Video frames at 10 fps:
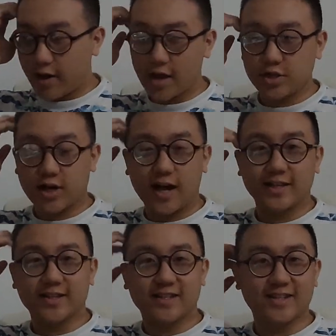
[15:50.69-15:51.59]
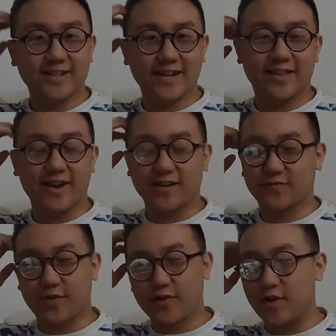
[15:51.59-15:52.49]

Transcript: catch you guys in the next video.